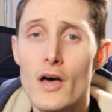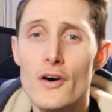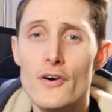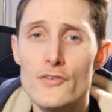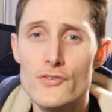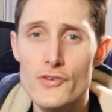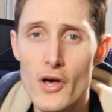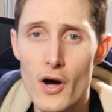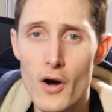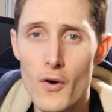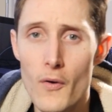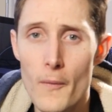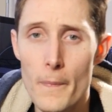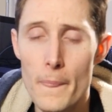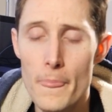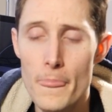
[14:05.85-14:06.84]
So
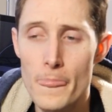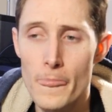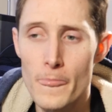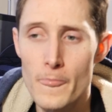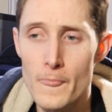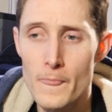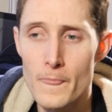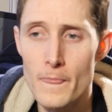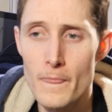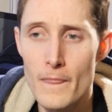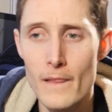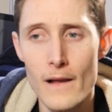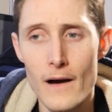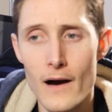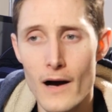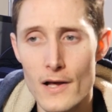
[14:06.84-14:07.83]

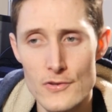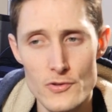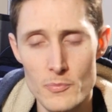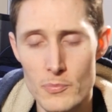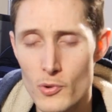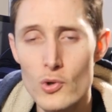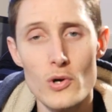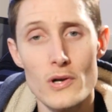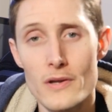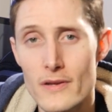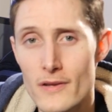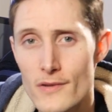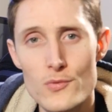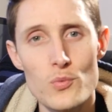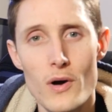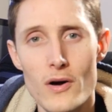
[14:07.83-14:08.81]
support
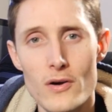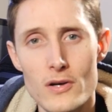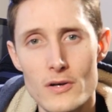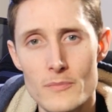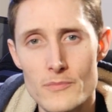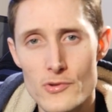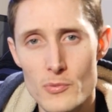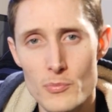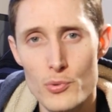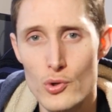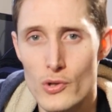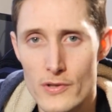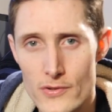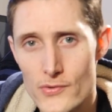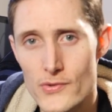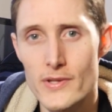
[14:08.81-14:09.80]
is welcome,
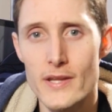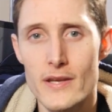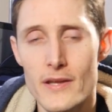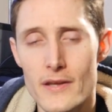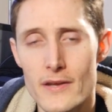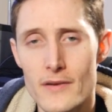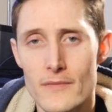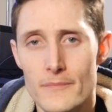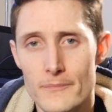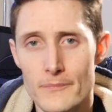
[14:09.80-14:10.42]
support is needed.